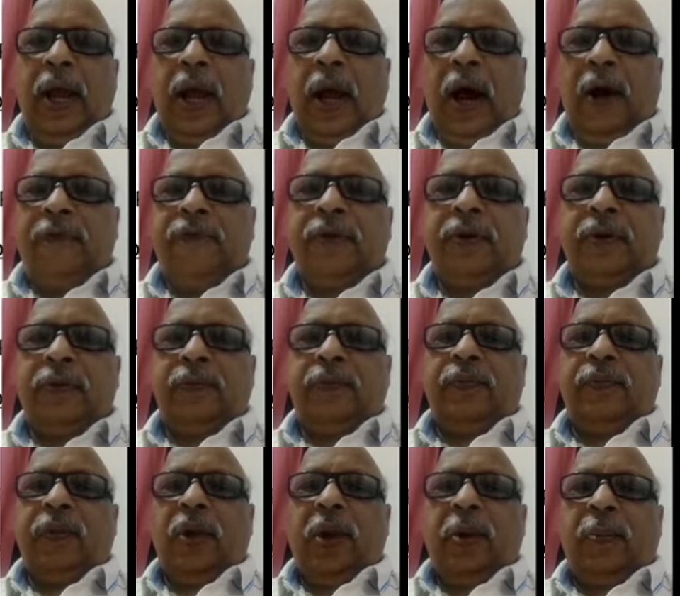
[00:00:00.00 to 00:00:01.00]
After
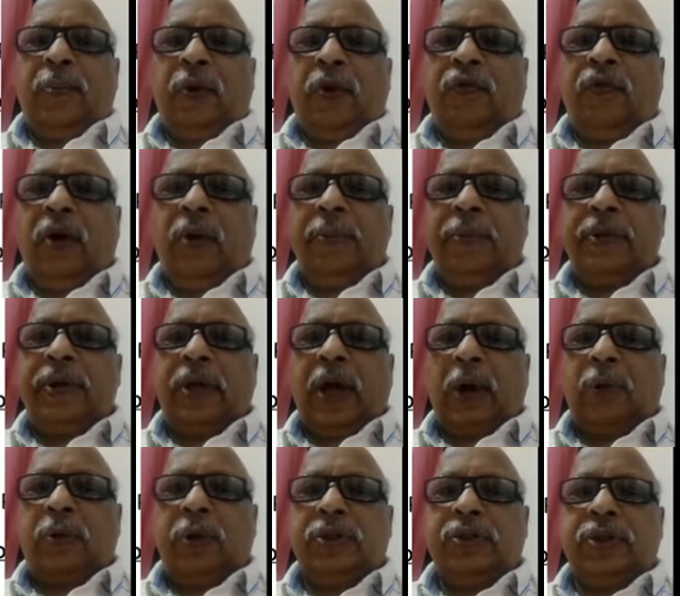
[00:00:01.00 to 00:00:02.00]
performing the
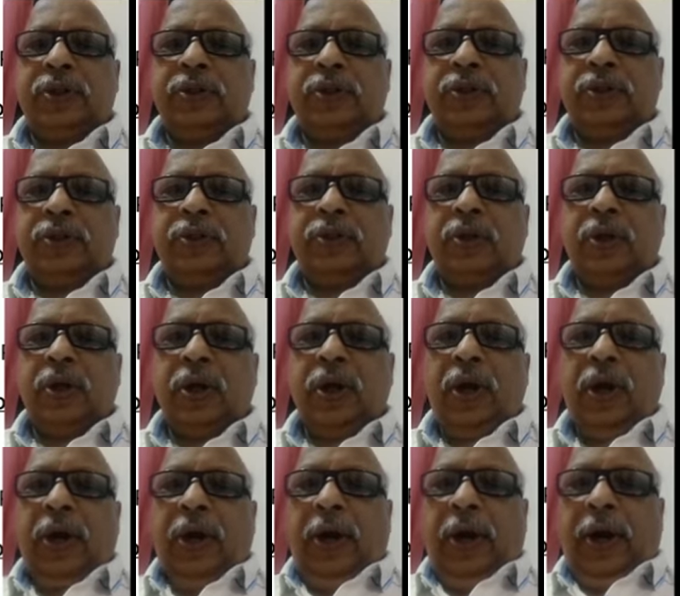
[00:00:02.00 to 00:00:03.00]
calculations,
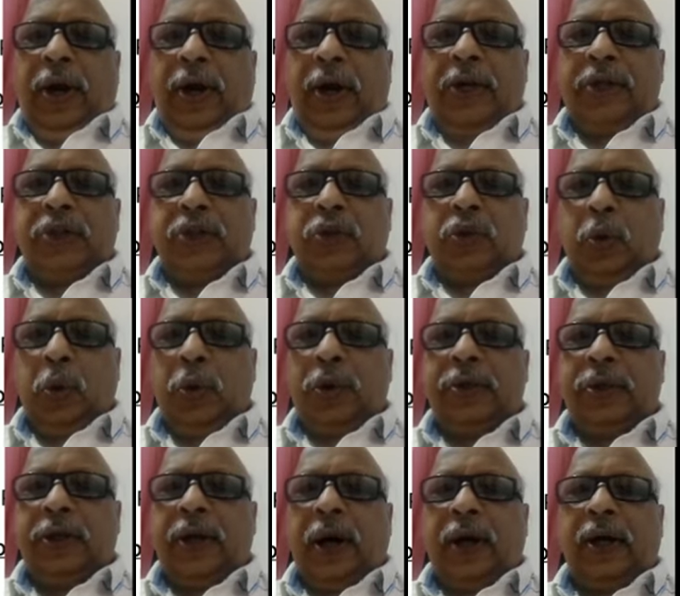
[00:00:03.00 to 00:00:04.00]
it stores
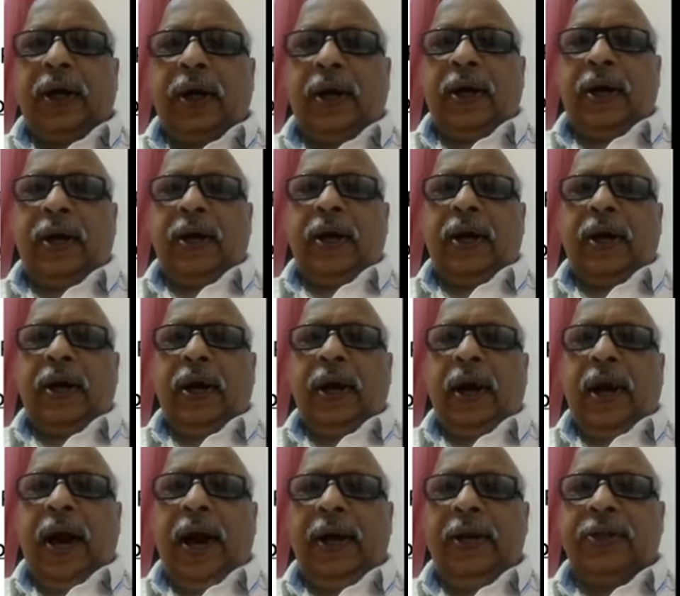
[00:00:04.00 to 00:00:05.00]
the data
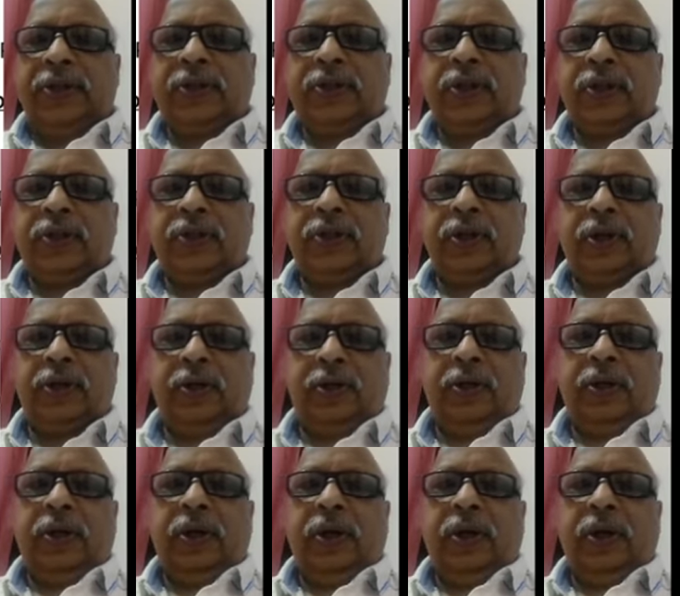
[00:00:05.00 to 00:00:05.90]
and instruction